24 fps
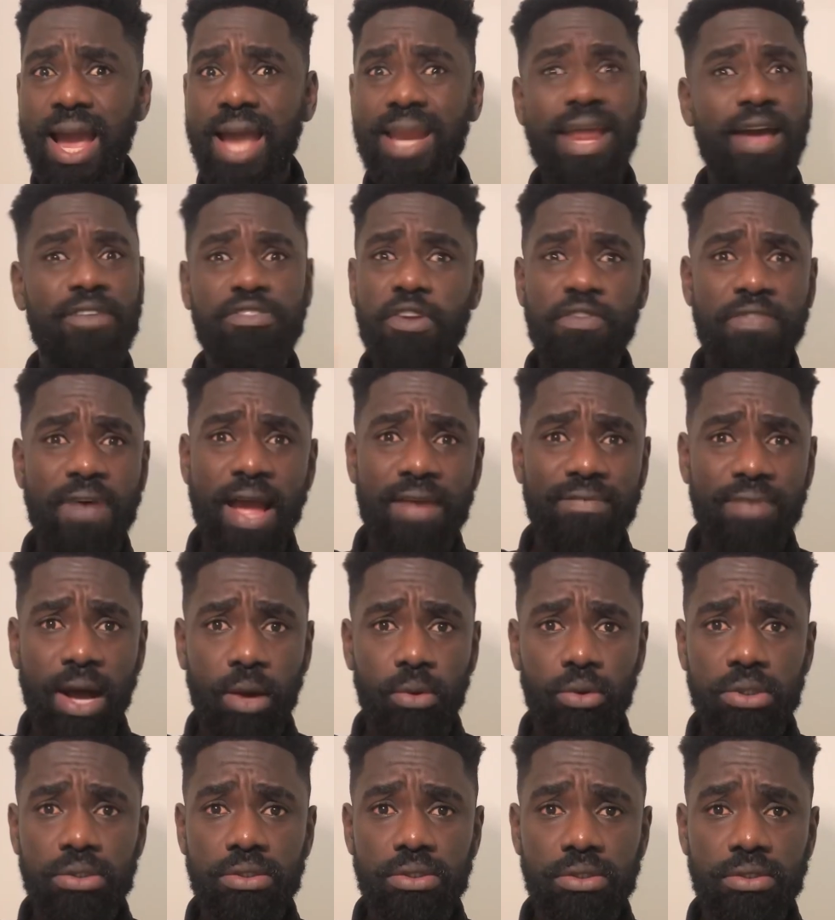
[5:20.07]
And after five
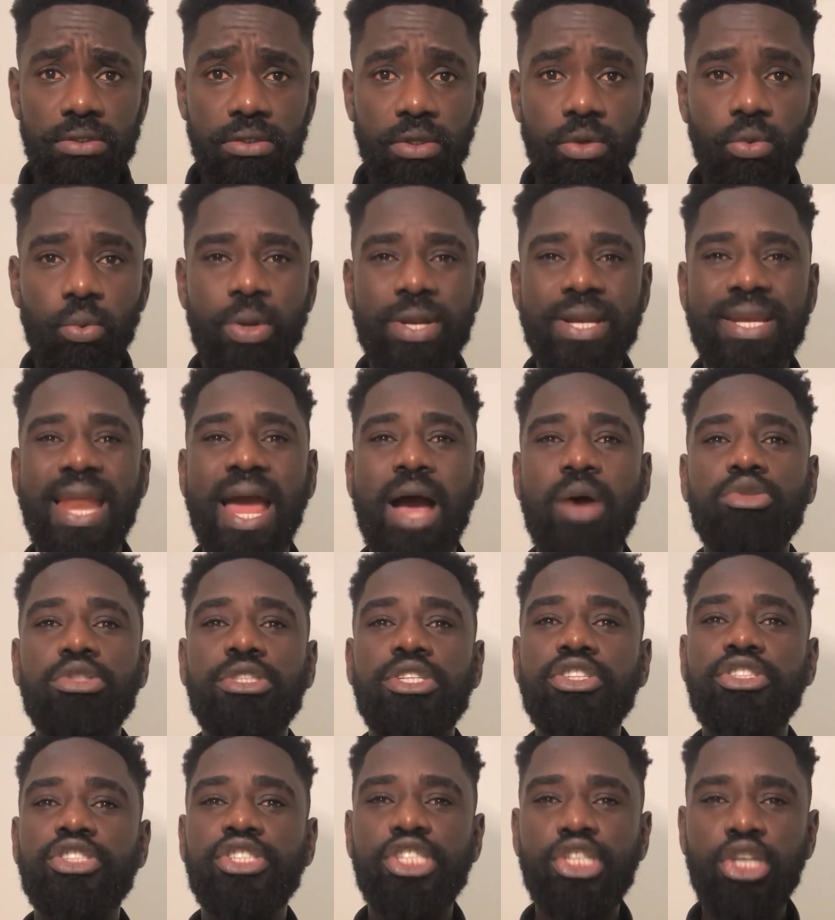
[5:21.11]
hours, we now
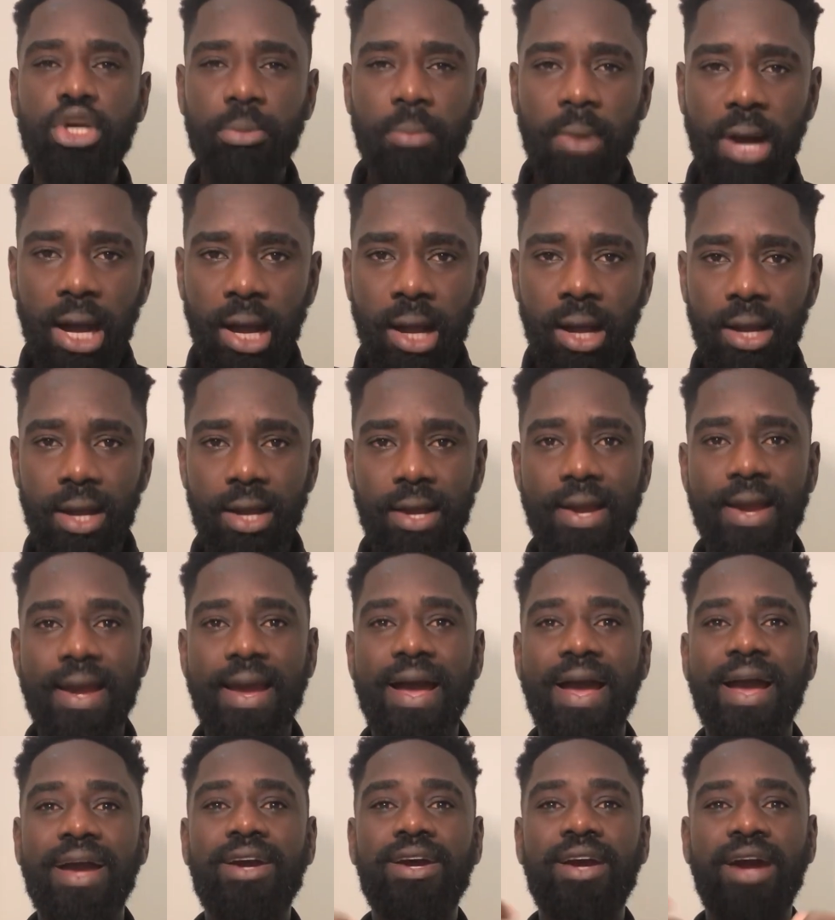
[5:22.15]
see Chioma
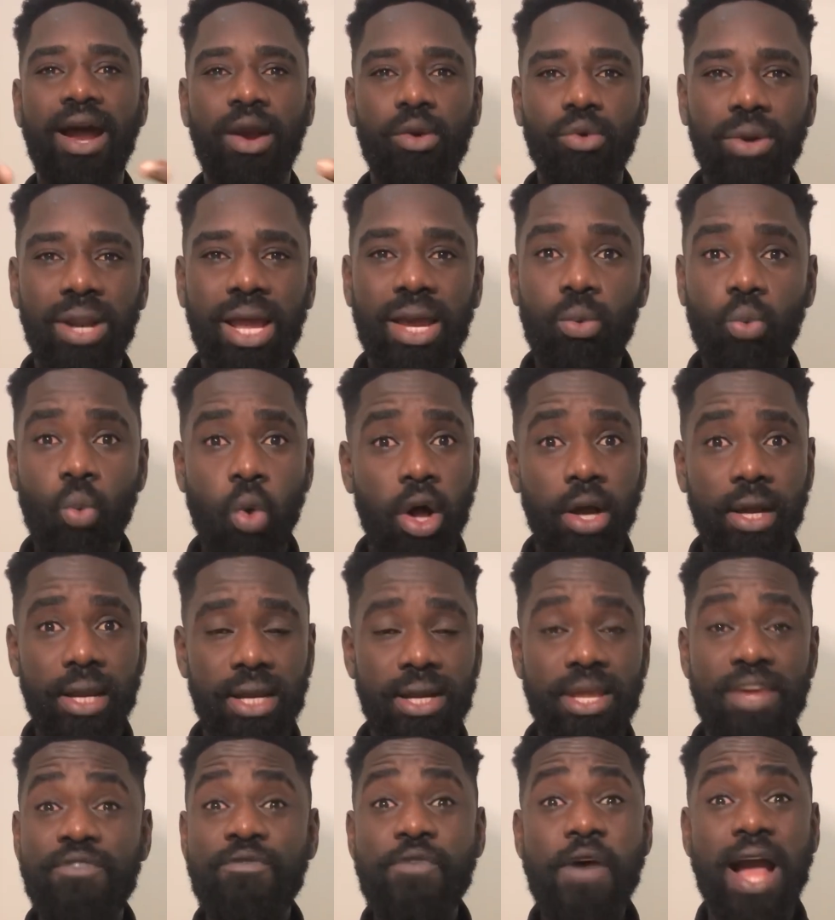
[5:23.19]
and Caroline
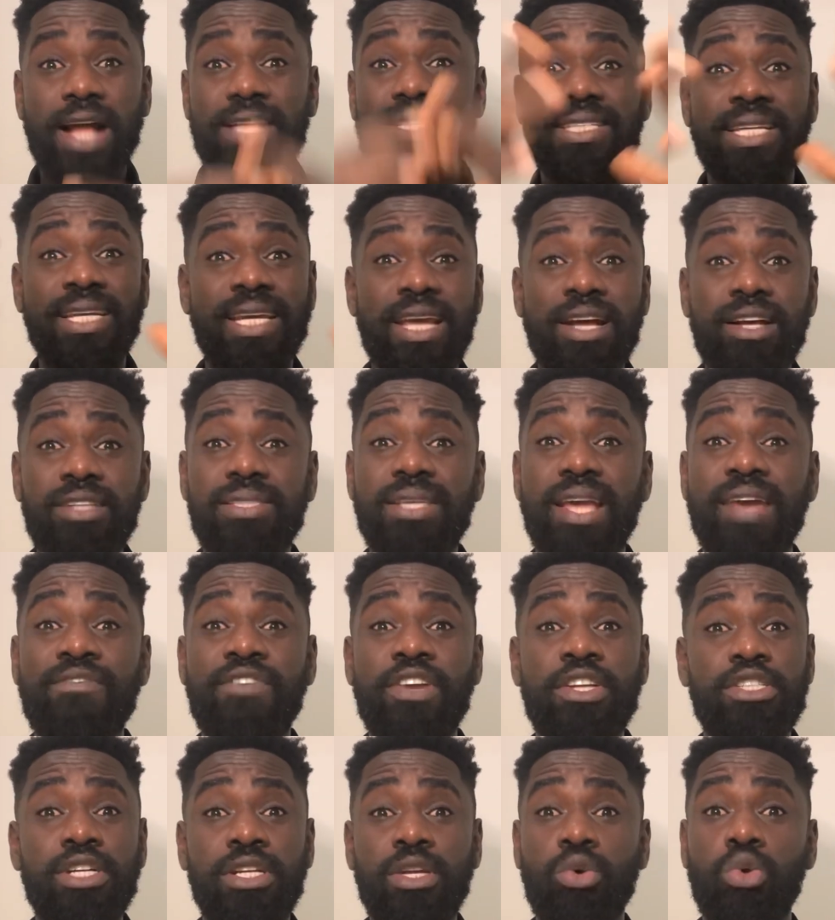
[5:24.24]
walking. In fact, the girls
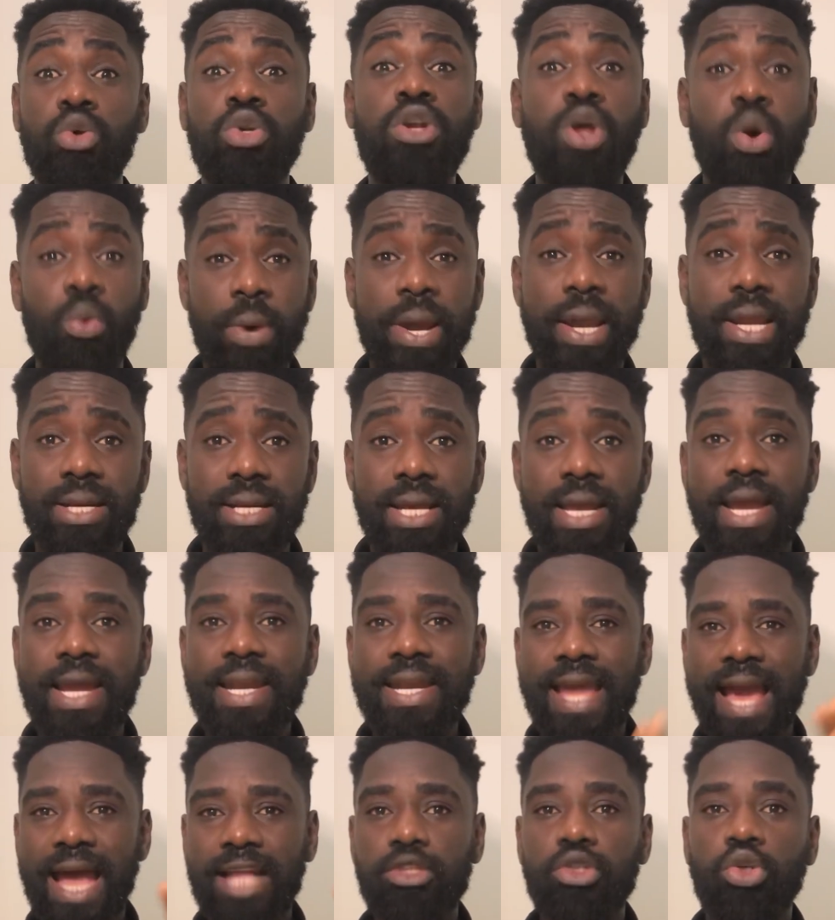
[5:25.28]
eventually could not wait.
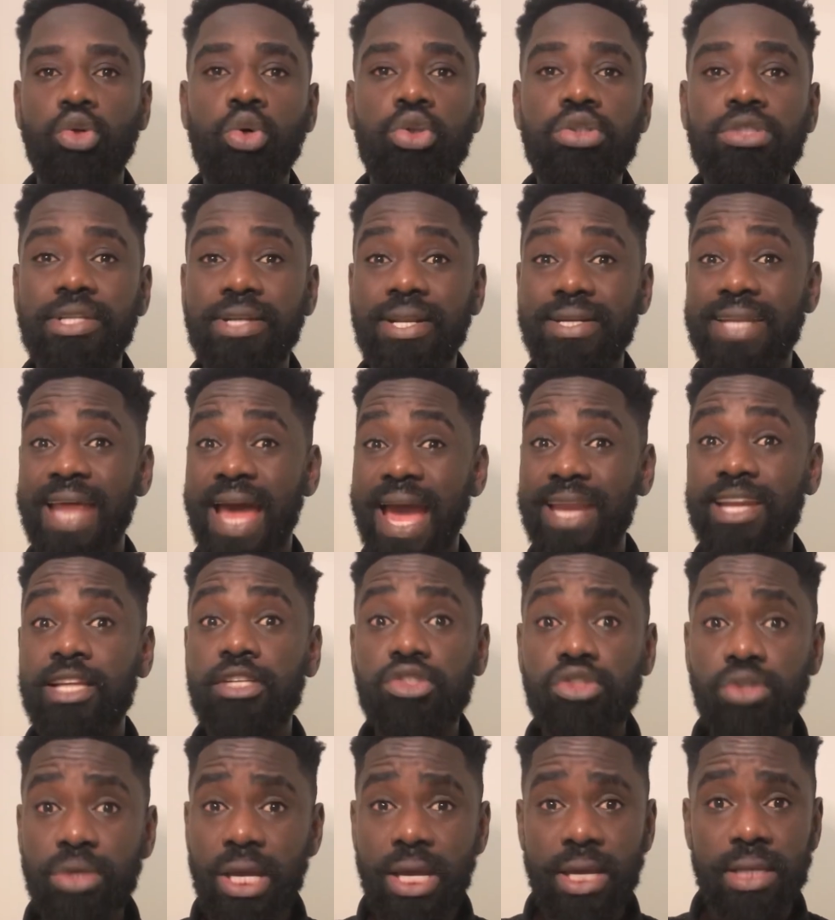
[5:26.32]
They had to go to the
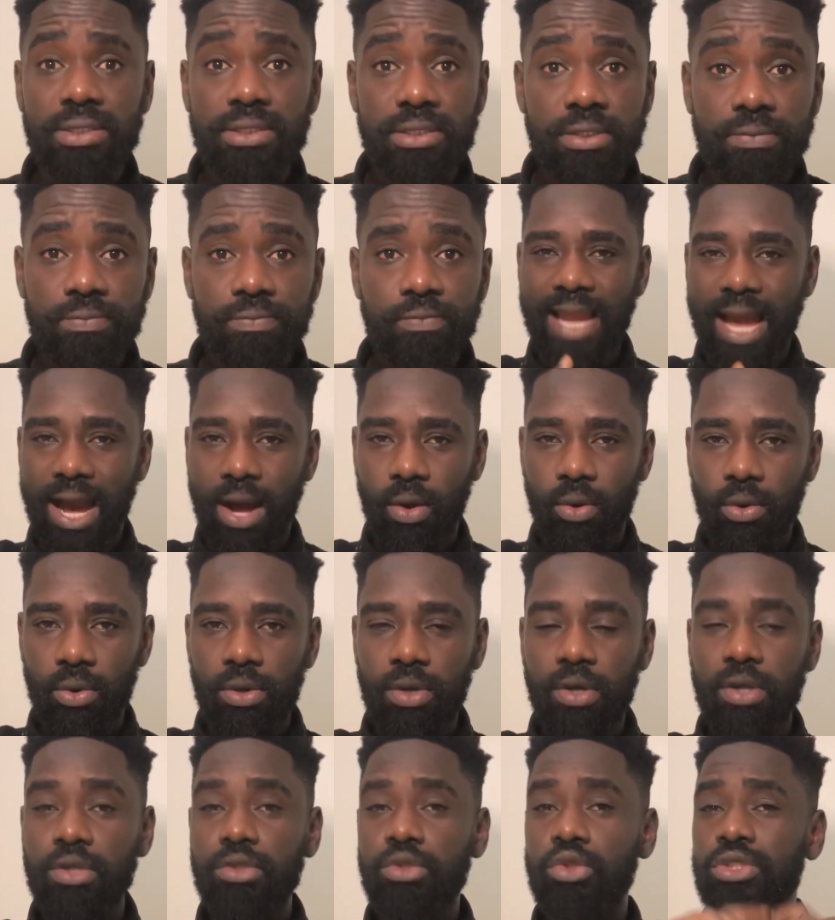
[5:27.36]
dining to eat. Now,
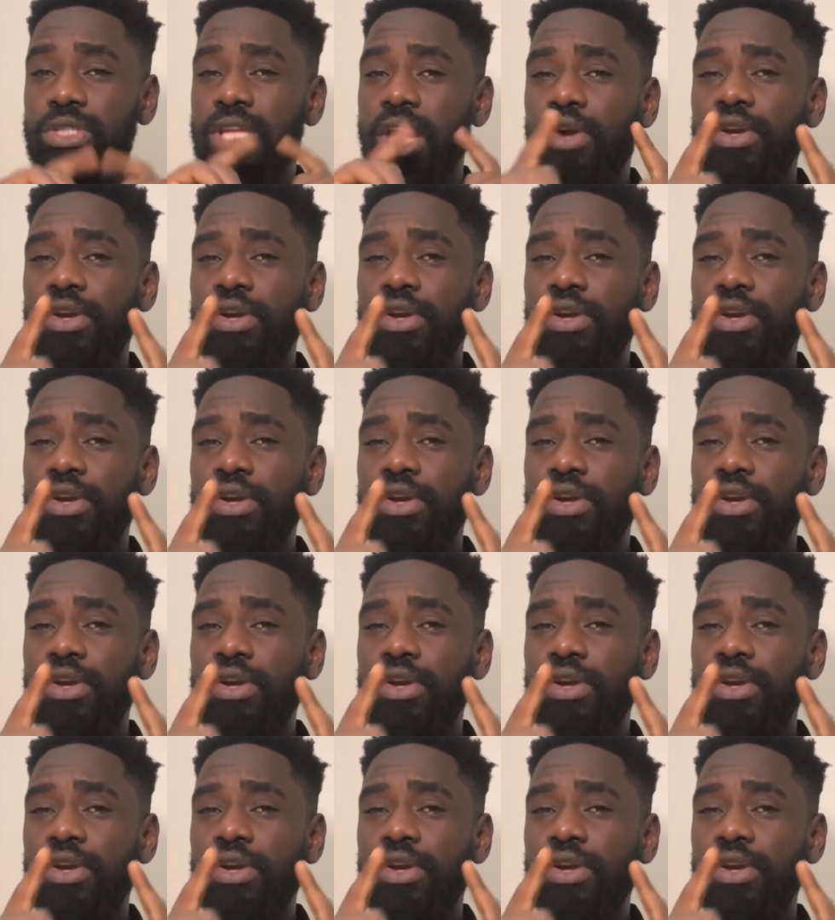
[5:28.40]
to